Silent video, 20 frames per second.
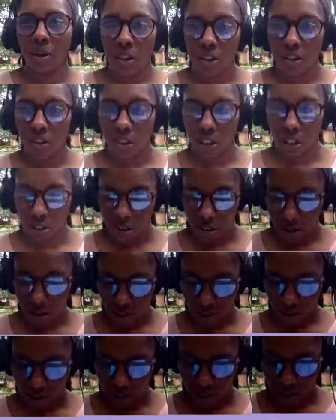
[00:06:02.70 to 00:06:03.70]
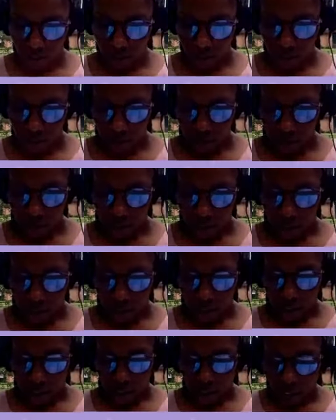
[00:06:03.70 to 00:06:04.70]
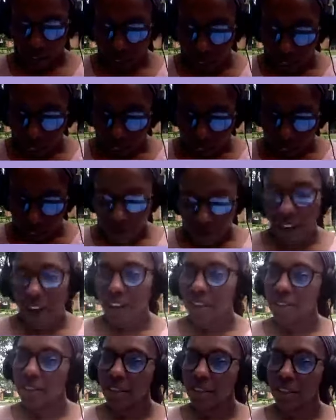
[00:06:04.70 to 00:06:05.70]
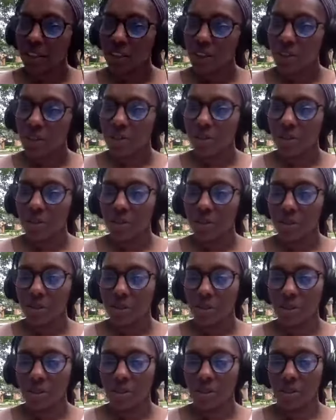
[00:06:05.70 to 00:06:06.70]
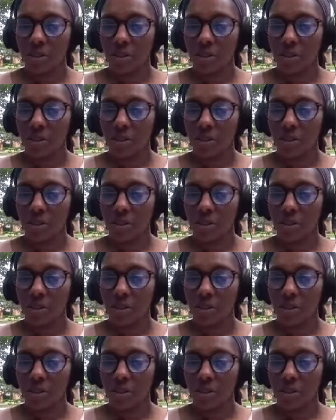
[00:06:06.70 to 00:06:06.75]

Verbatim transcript: question Is not this the fast that I choose?